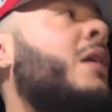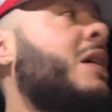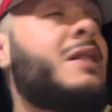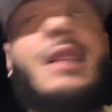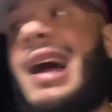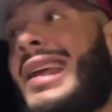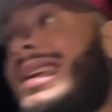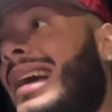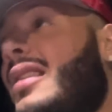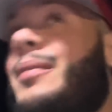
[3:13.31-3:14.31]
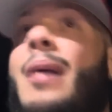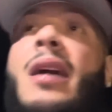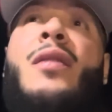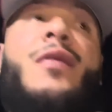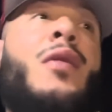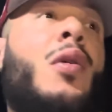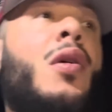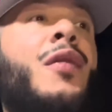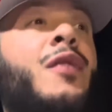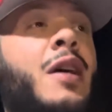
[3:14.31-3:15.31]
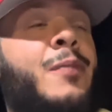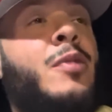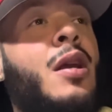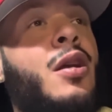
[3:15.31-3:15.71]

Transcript: There's a lot of yelling back and forth, and